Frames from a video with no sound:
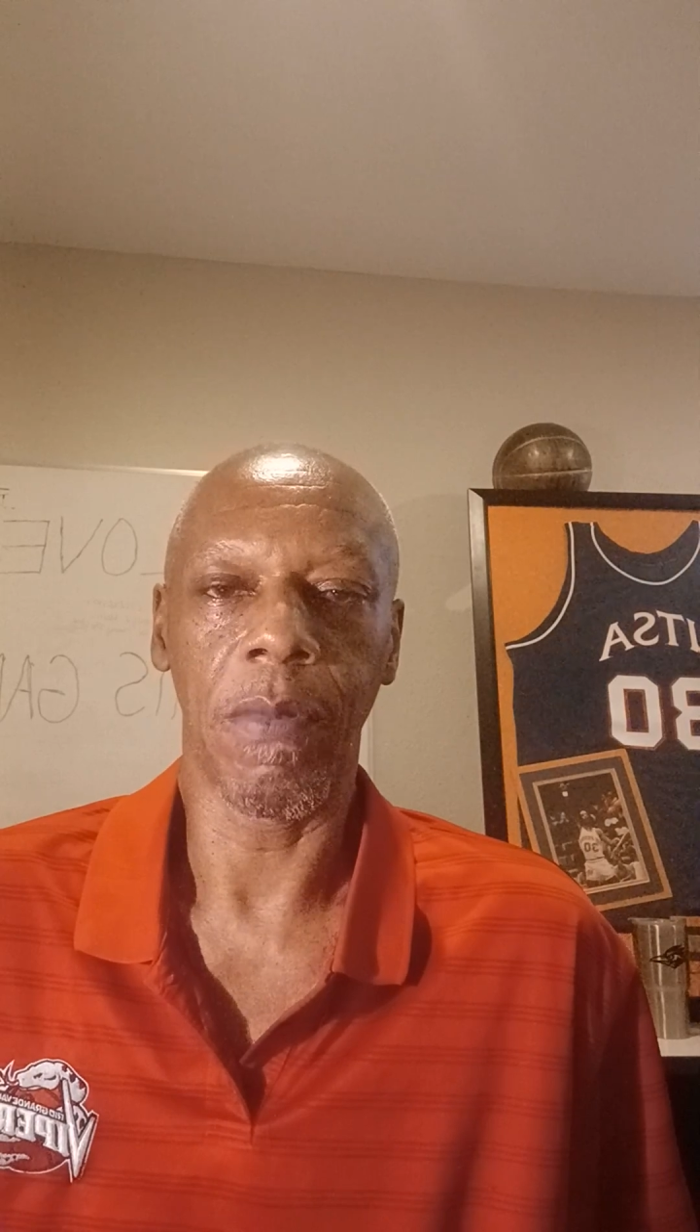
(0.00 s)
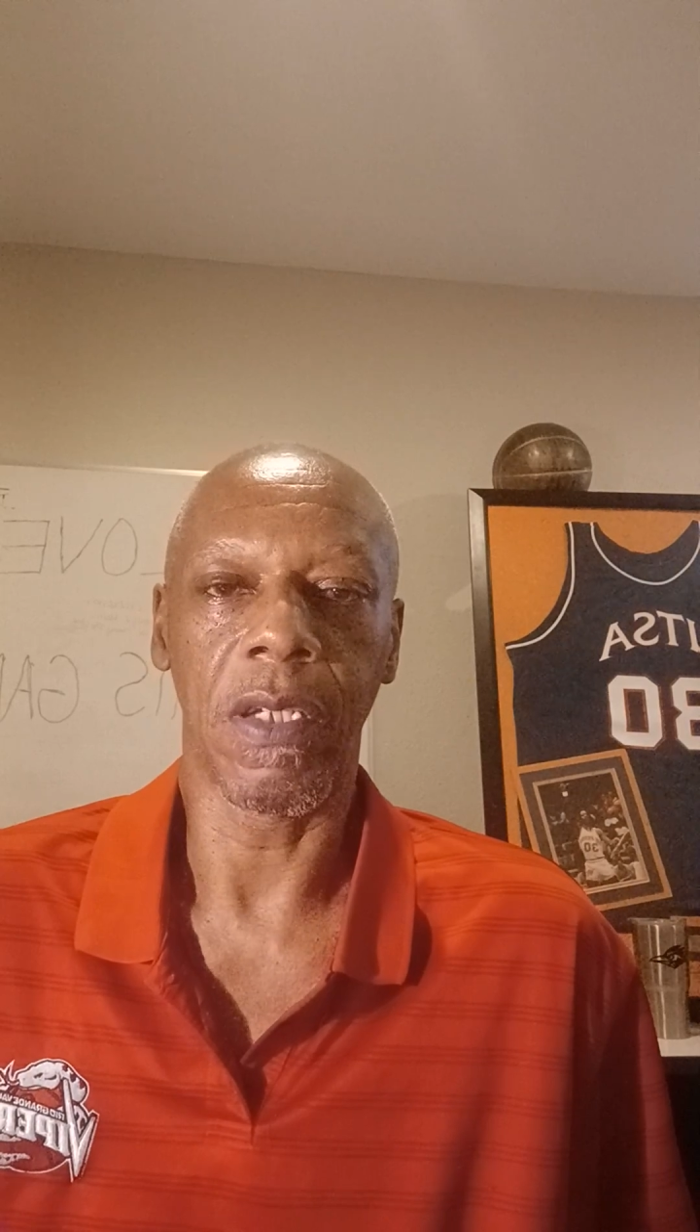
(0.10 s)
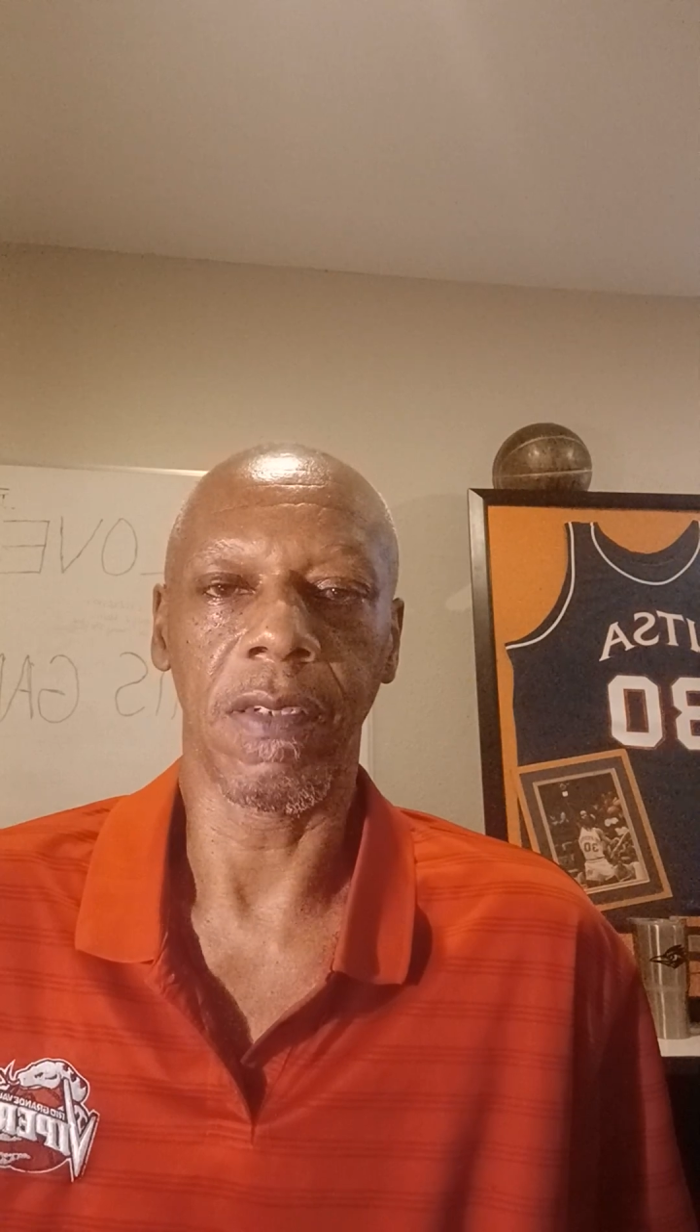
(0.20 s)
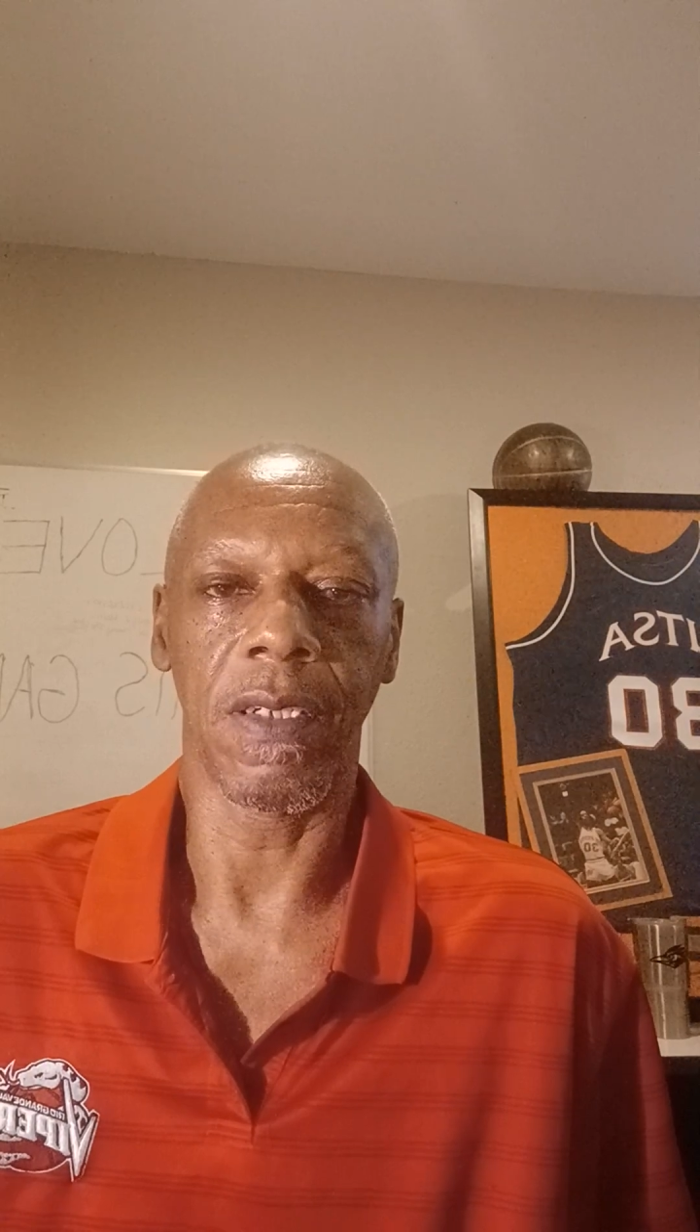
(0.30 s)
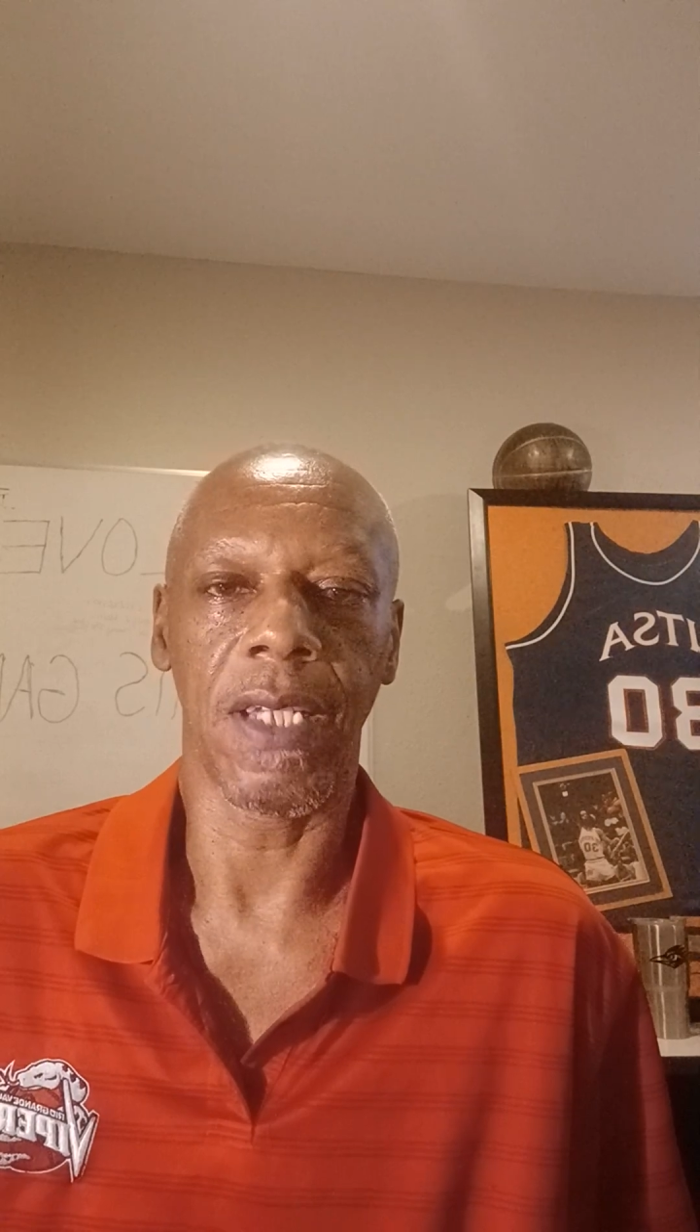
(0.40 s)

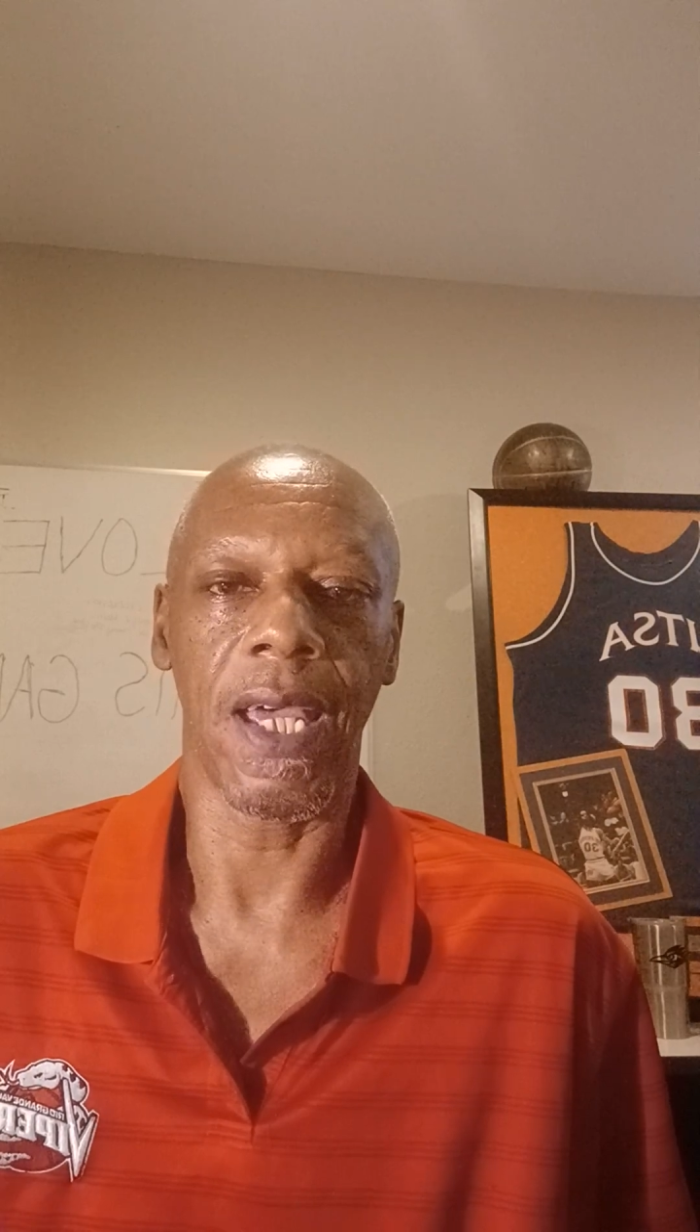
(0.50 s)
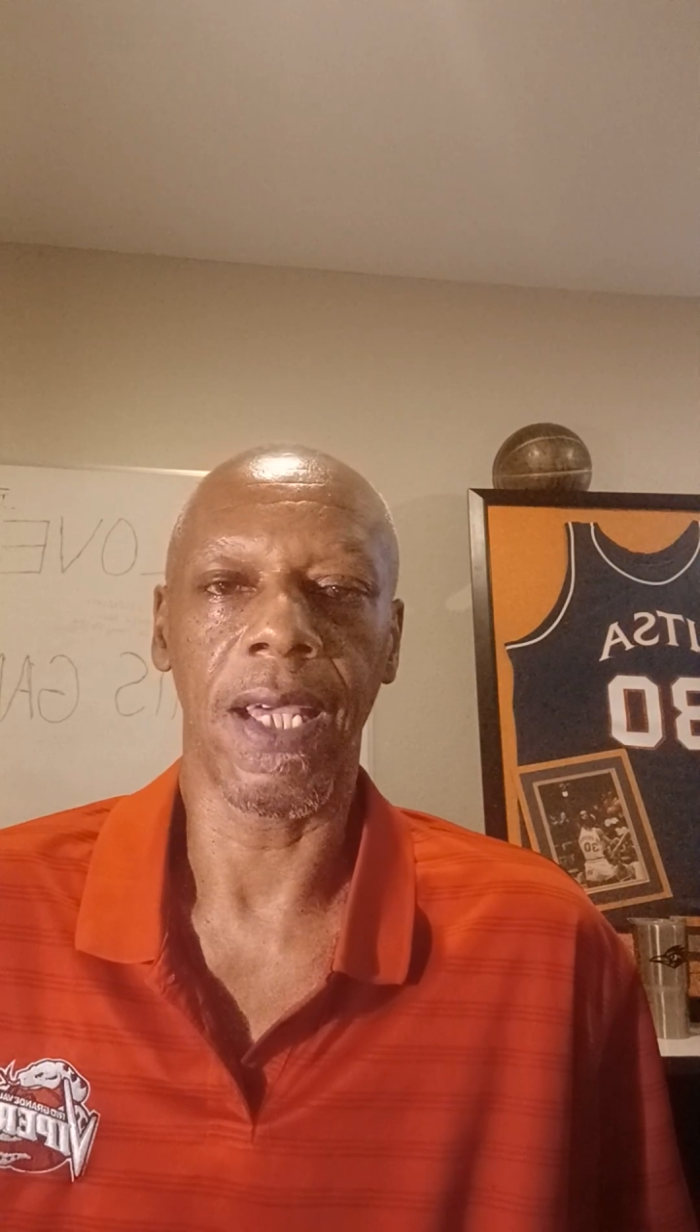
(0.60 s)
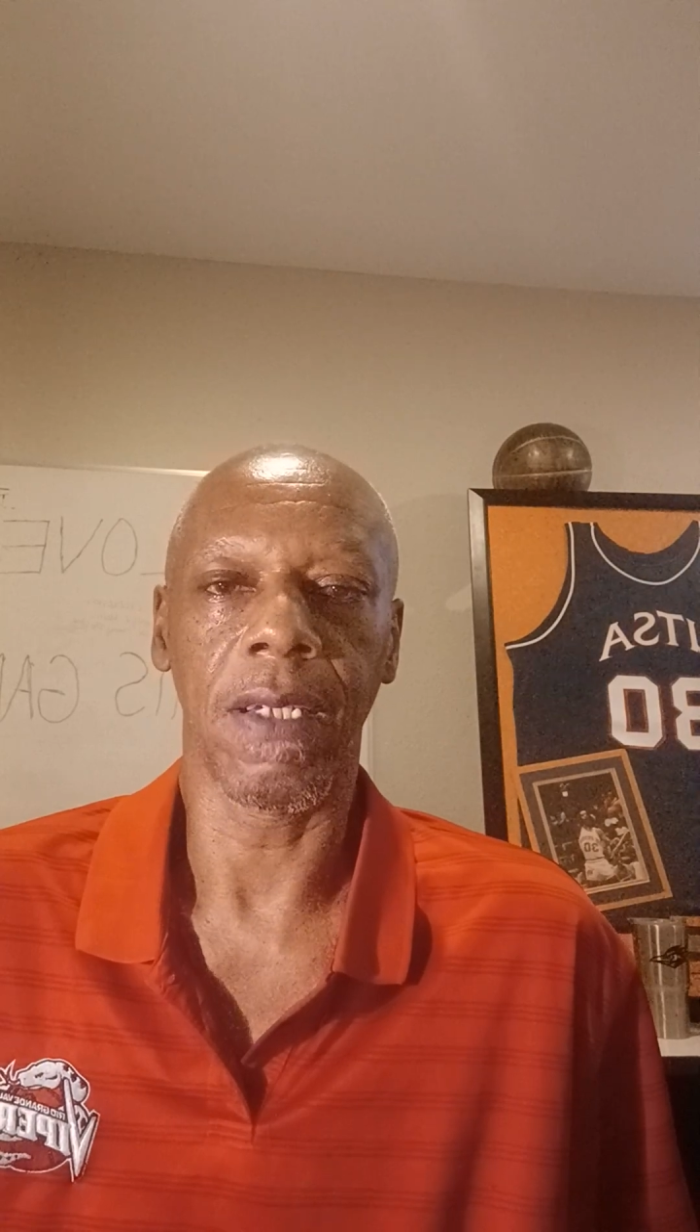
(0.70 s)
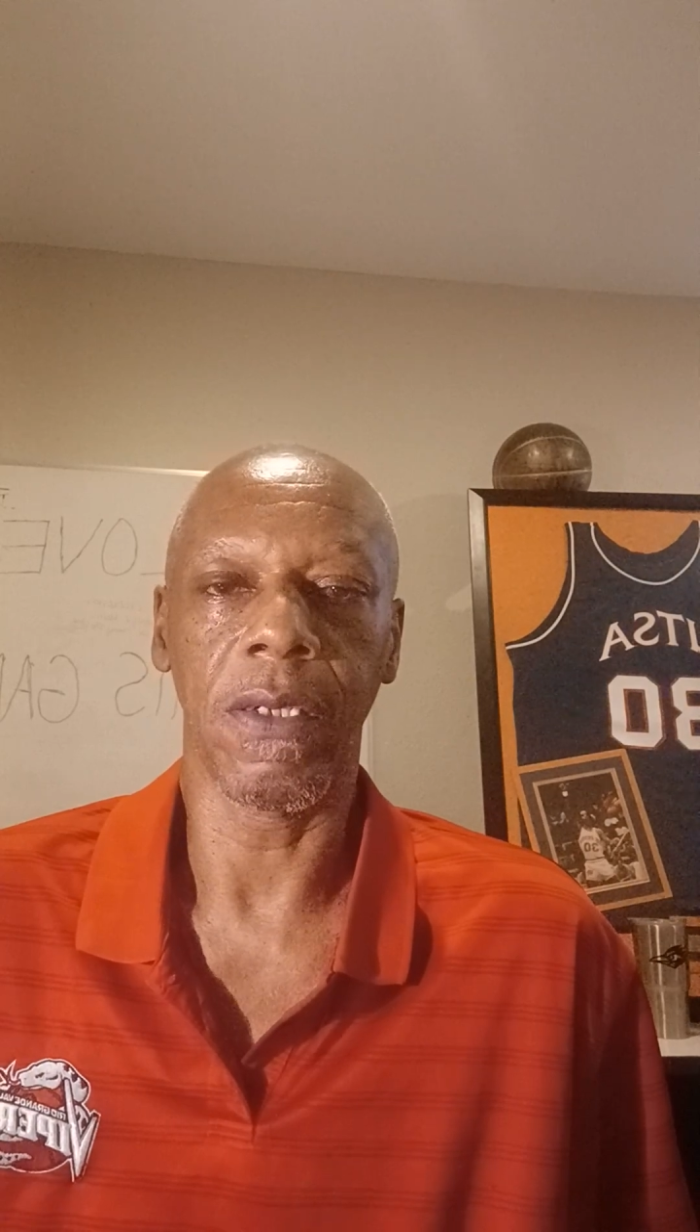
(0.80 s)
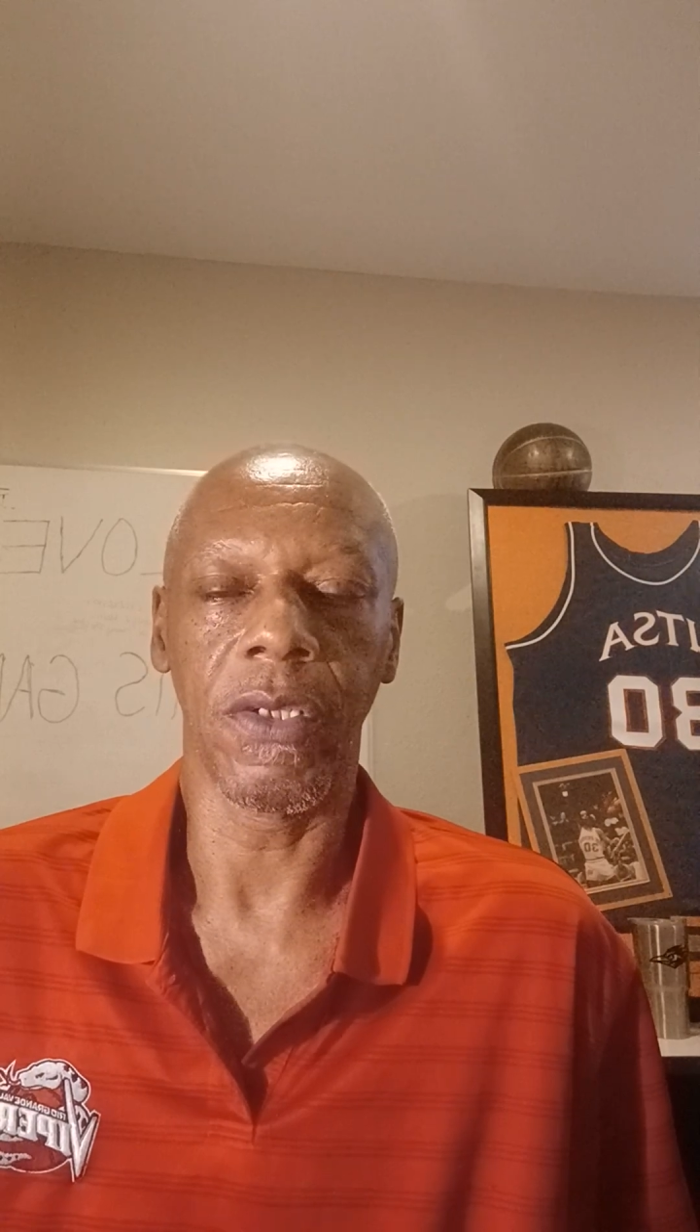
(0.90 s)
because the
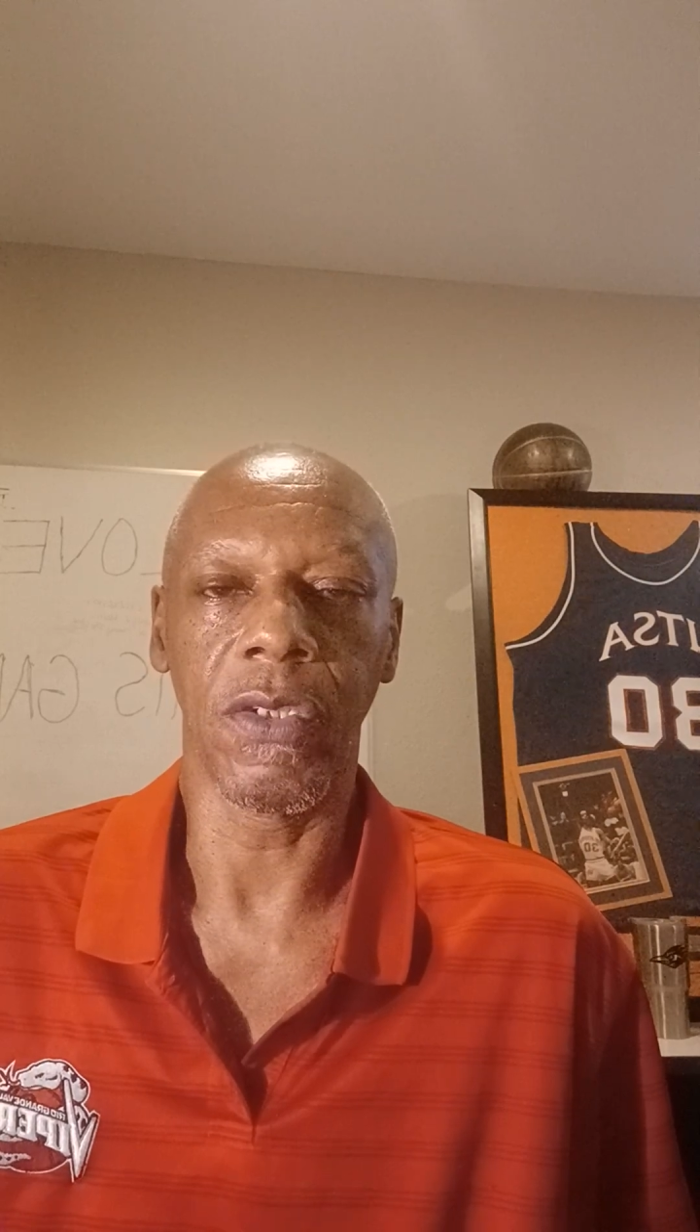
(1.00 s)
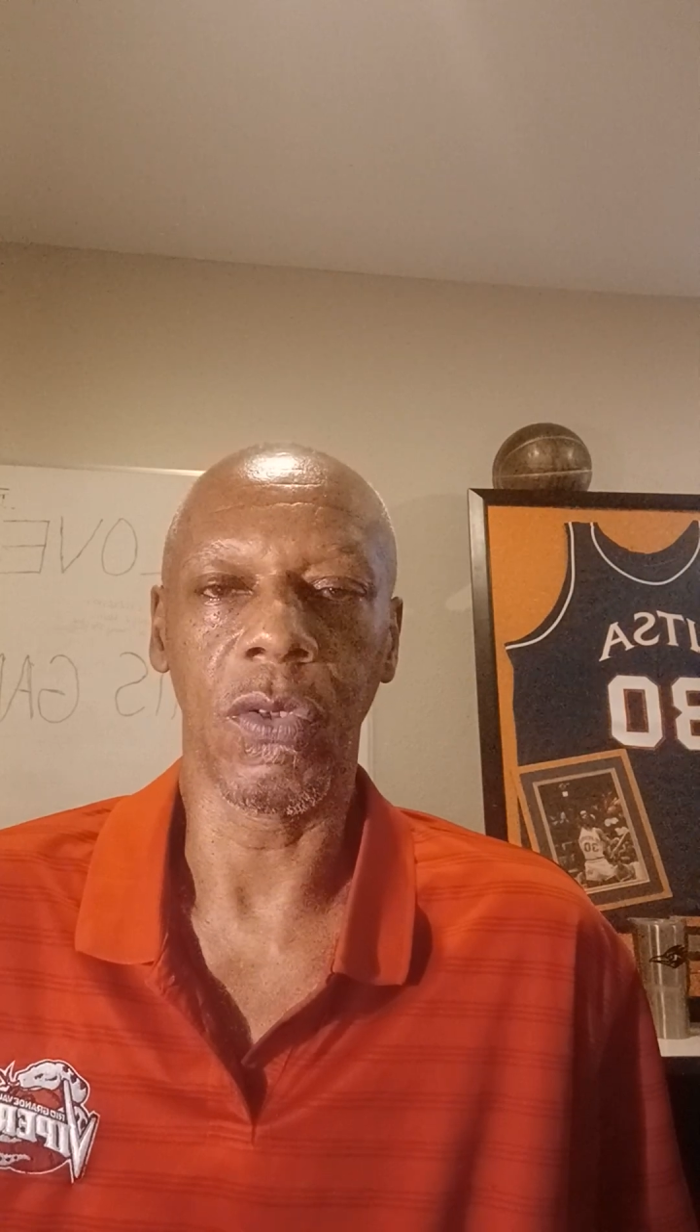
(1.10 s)
dad can only